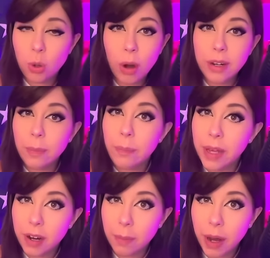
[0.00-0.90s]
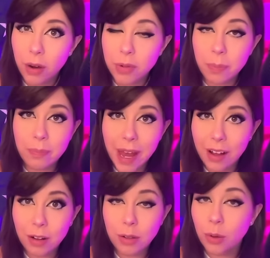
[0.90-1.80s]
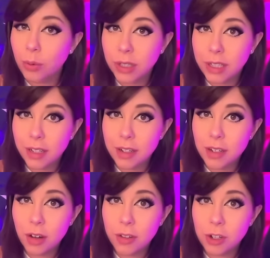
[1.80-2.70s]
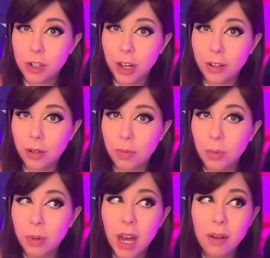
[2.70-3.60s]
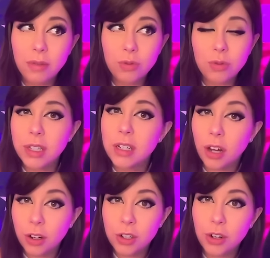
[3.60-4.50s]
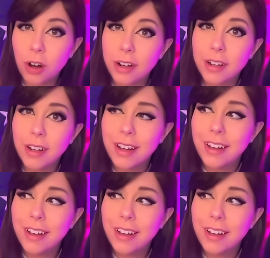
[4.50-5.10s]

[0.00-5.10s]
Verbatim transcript: quite a bit about male loneliness on this channel, but we haven't really touched on